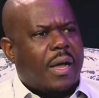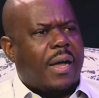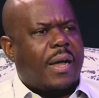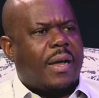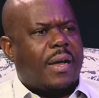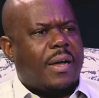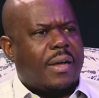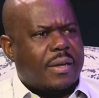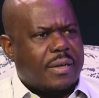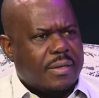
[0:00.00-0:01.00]

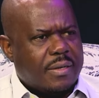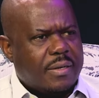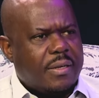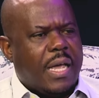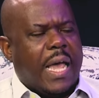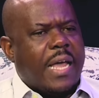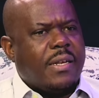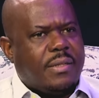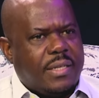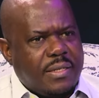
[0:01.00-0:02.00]
Ah,
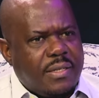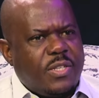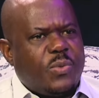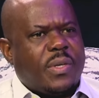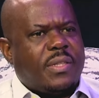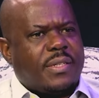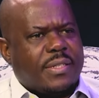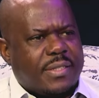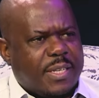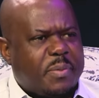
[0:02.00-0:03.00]
and this is where the
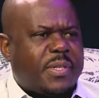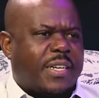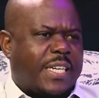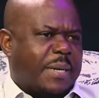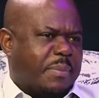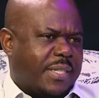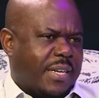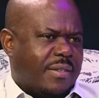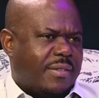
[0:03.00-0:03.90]
deception comes in.